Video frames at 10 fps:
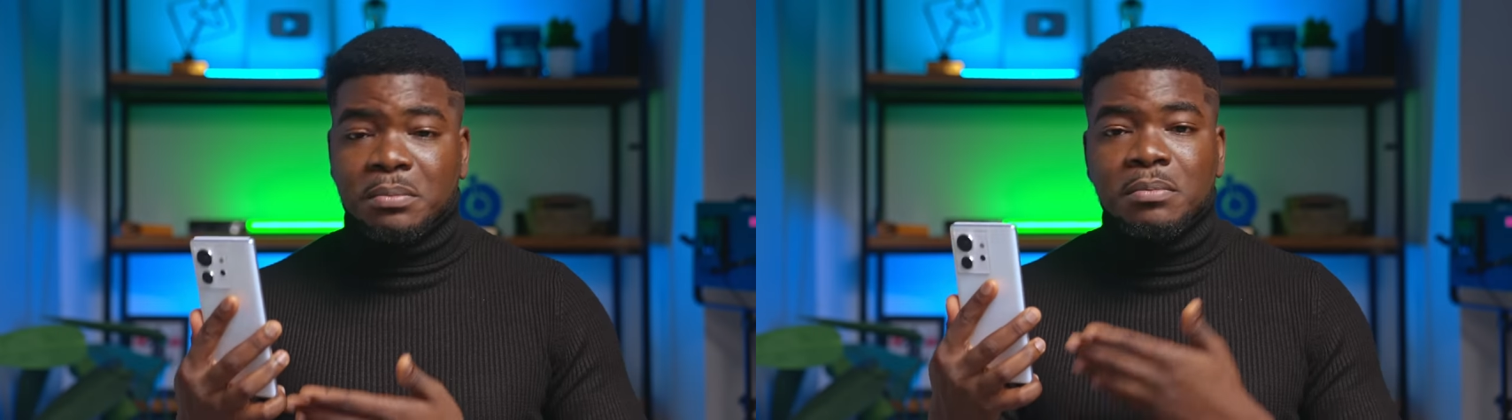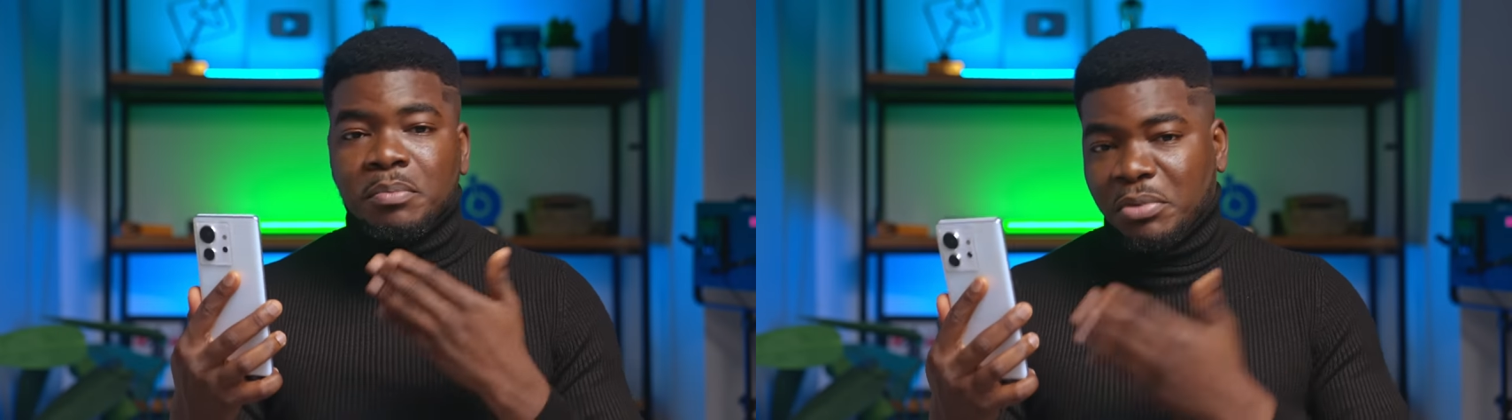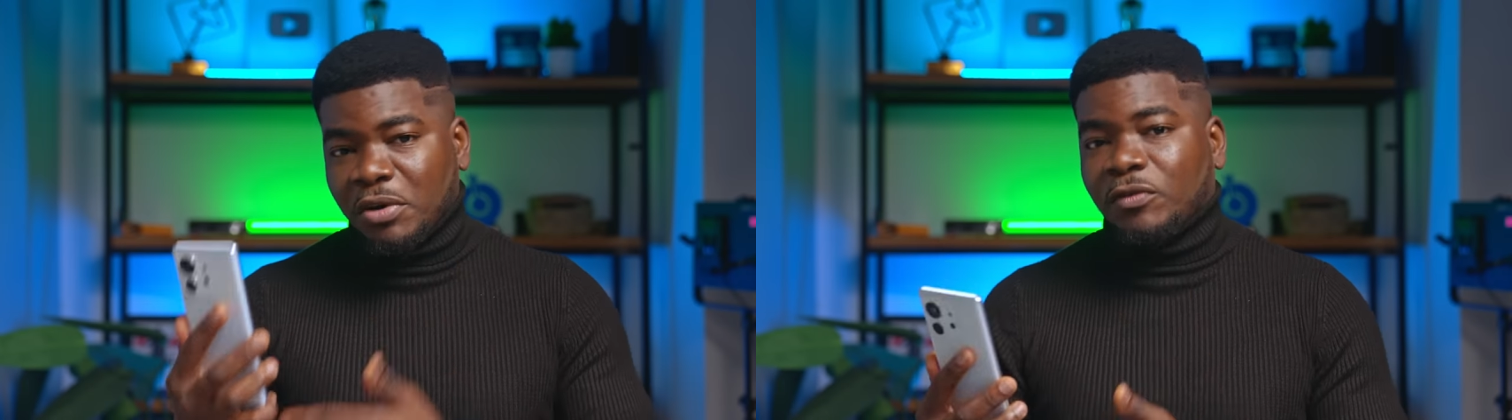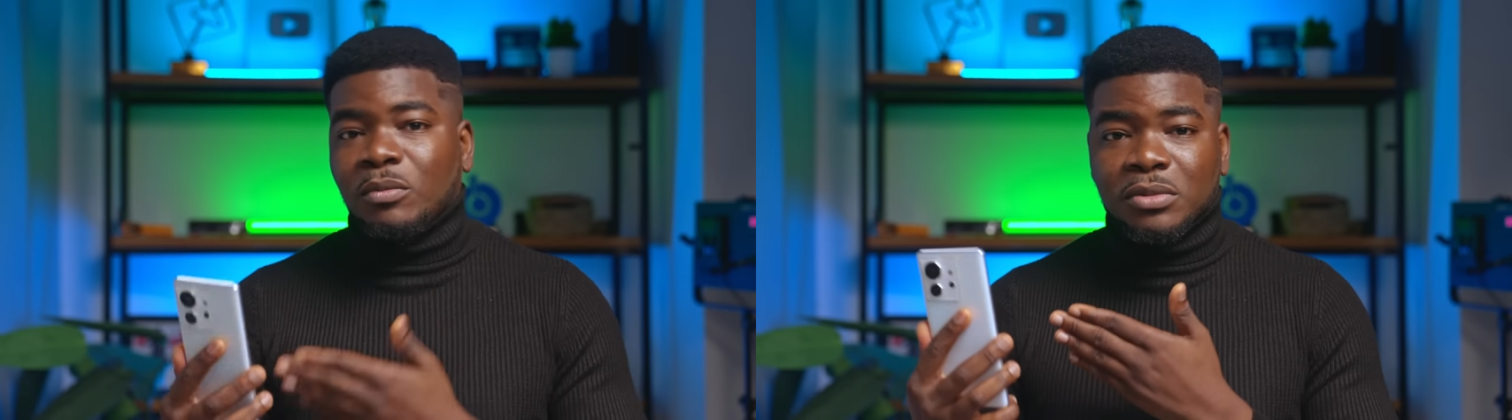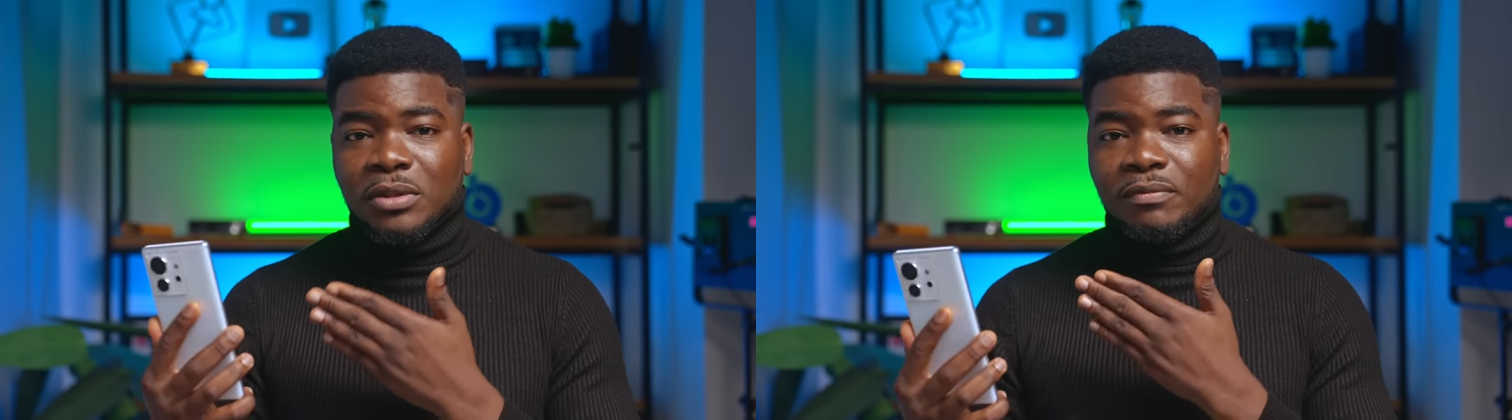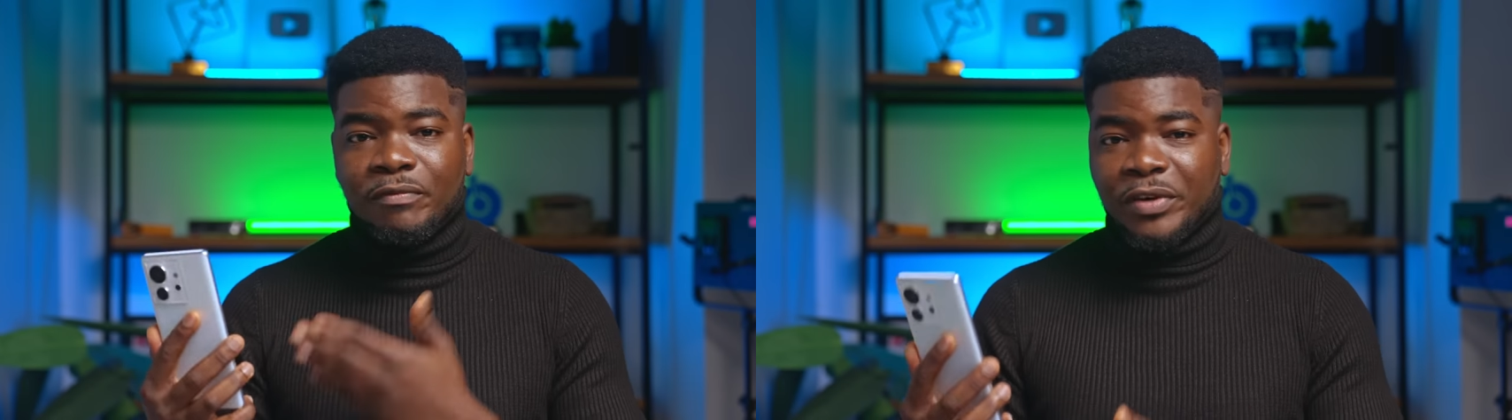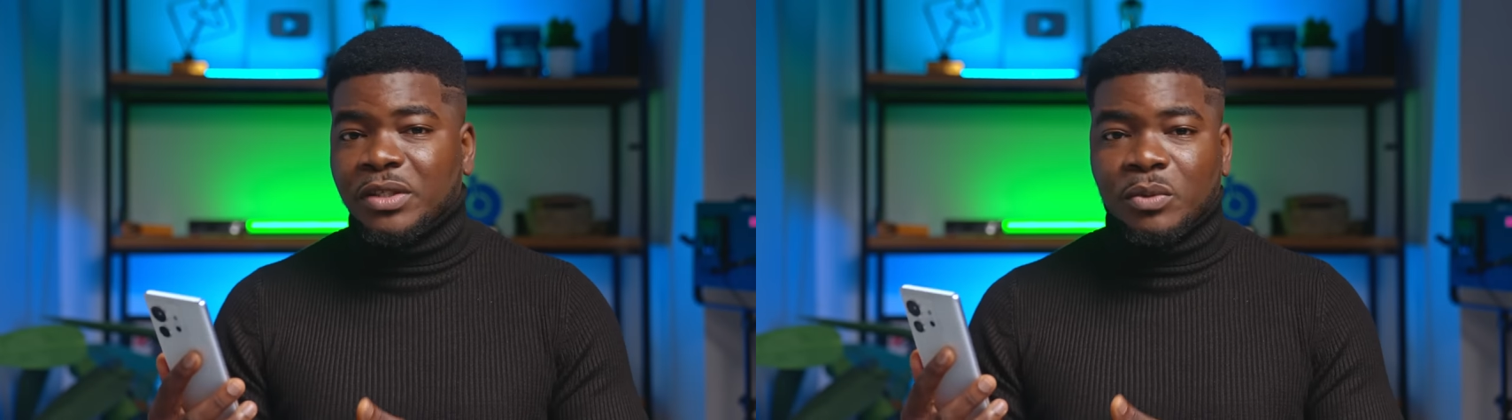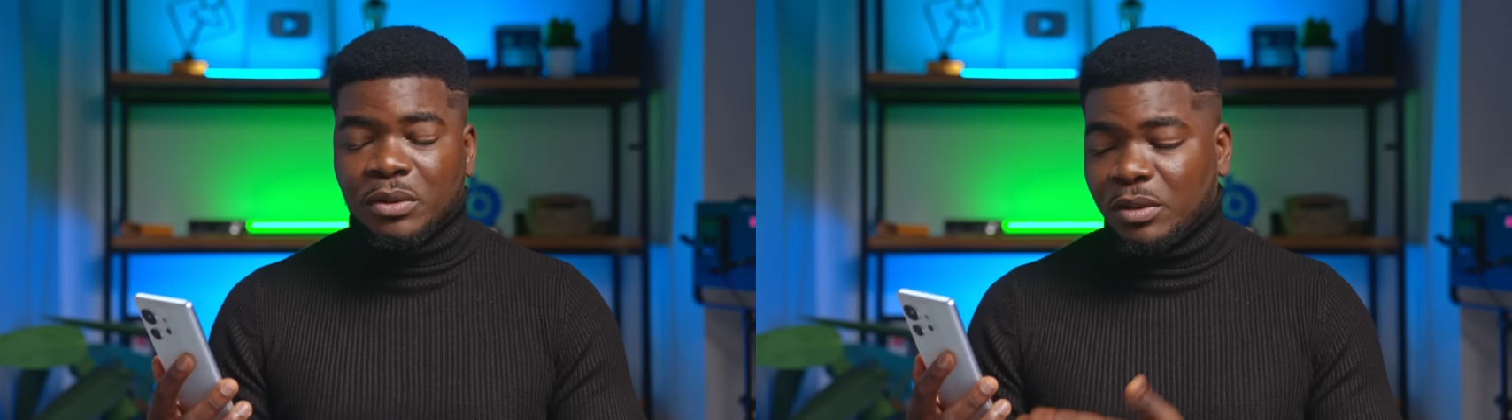it performed
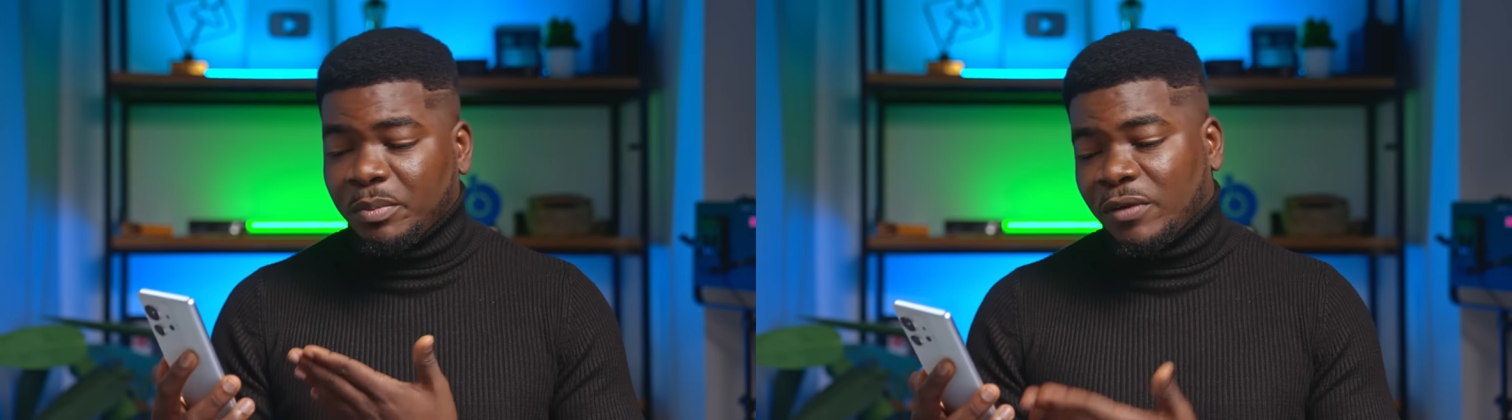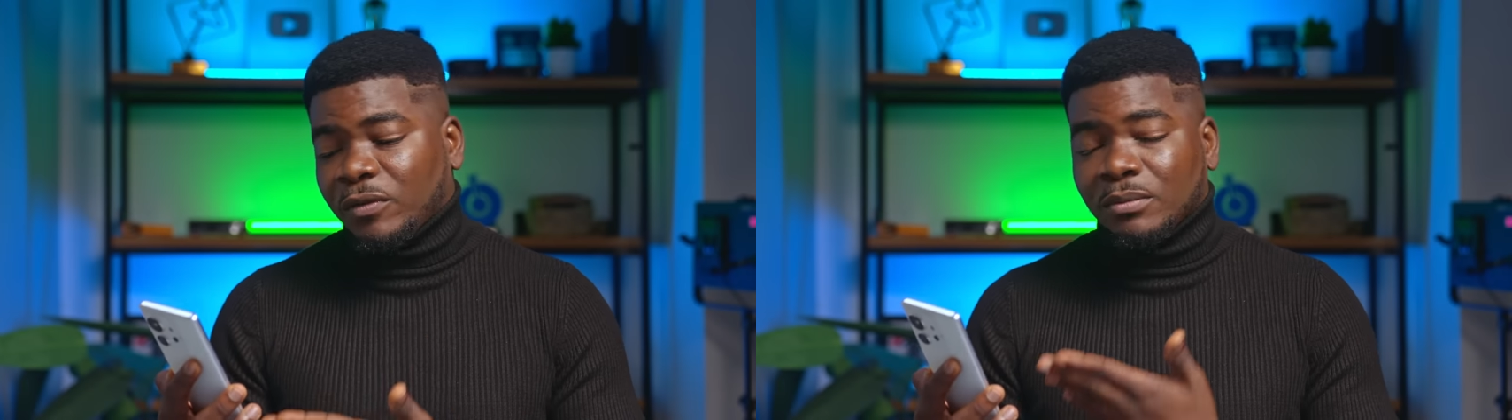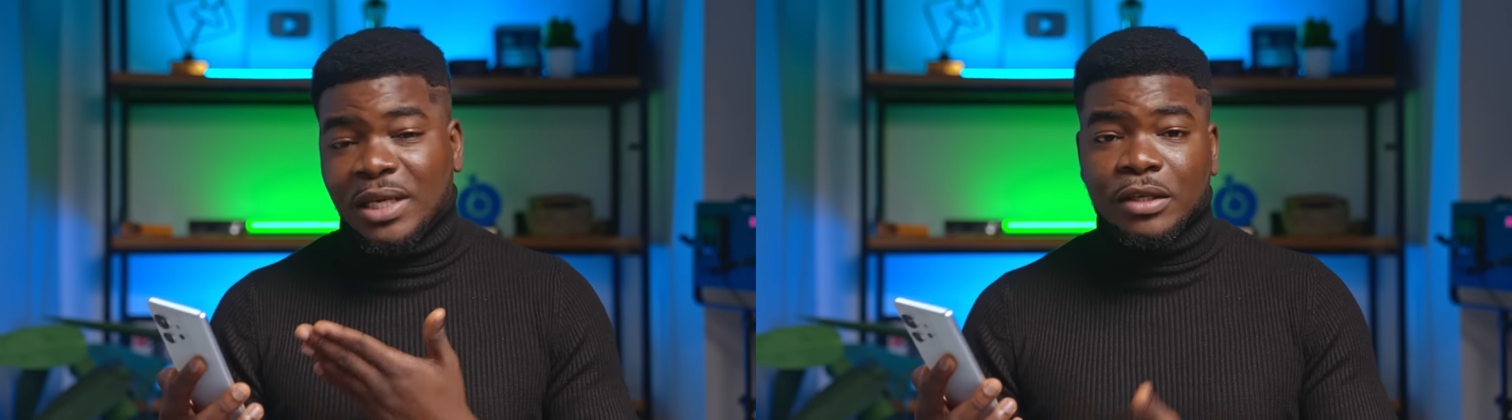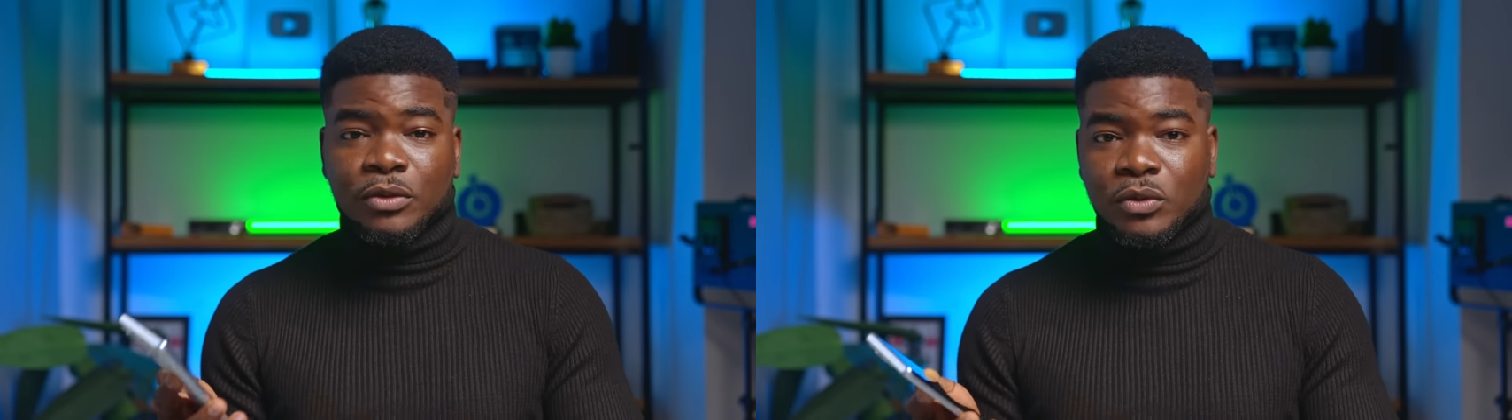very well. It performed that